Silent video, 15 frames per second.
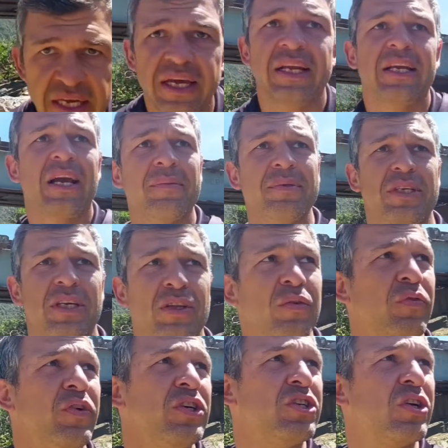here to fish
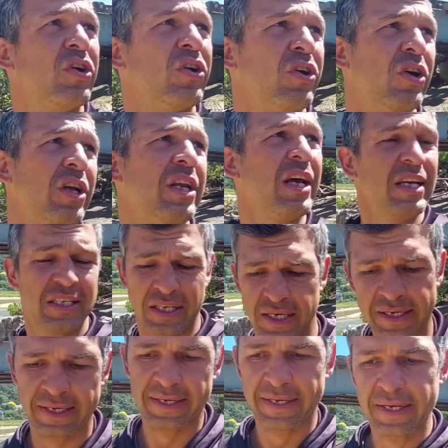on holidays,
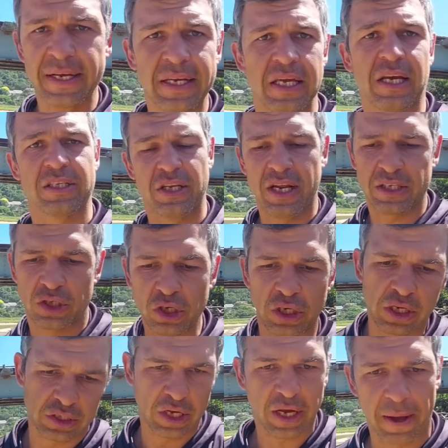yeah, so that's good news. Okay,
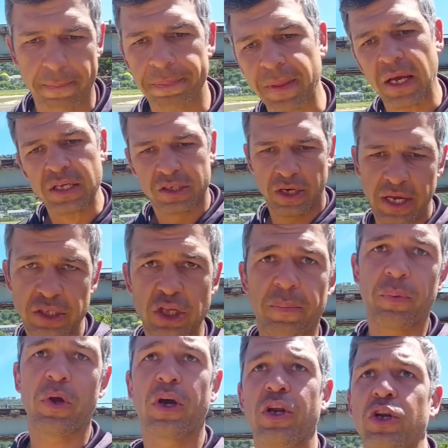so next up we're going to do
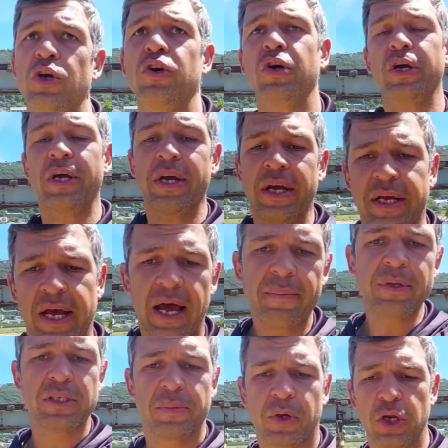Kaymans. I'm going to
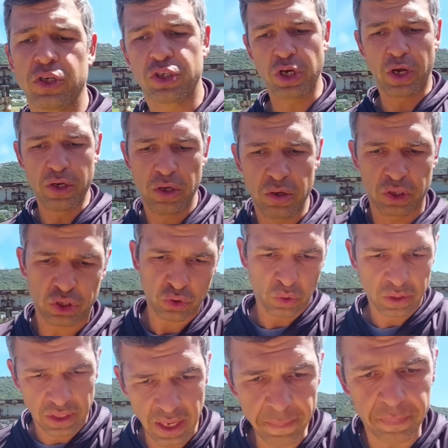show you a short clip
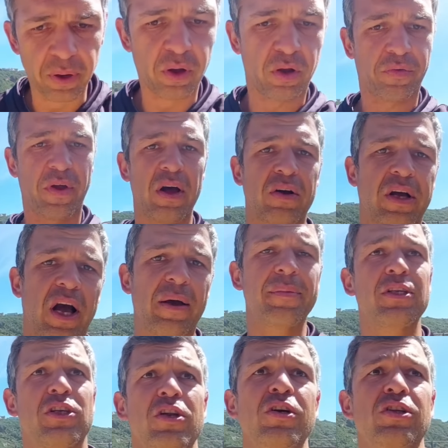of how Kaymans looked
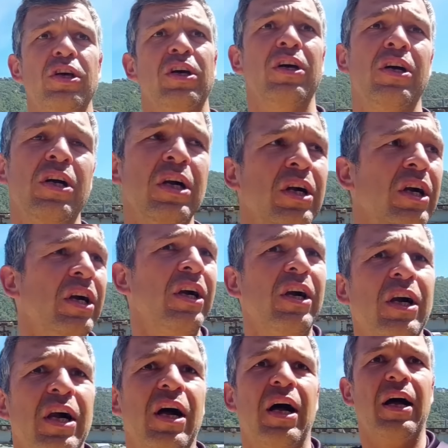
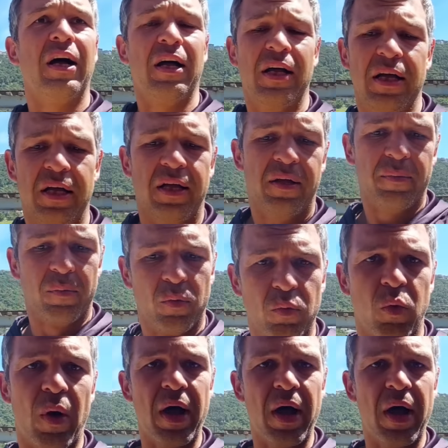while